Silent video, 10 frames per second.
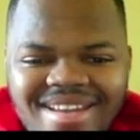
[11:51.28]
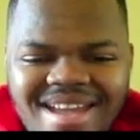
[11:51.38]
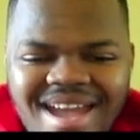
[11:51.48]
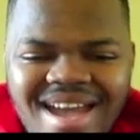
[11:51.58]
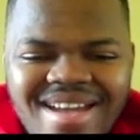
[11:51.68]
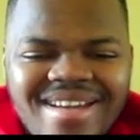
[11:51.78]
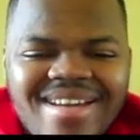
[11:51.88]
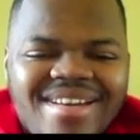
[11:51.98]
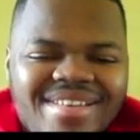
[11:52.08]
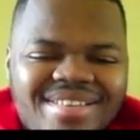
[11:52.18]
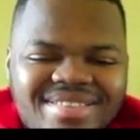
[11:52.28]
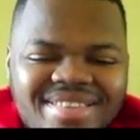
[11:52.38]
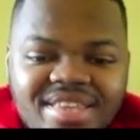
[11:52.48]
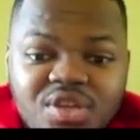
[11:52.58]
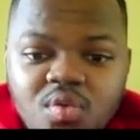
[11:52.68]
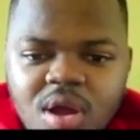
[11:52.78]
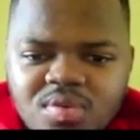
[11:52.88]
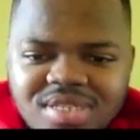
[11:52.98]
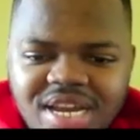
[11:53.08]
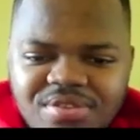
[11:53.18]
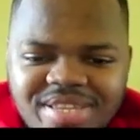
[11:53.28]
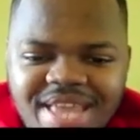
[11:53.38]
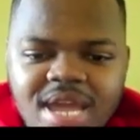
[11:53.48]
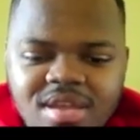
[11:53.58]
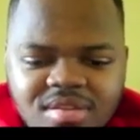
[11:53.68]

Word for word: Yeah. Two hours later, dang.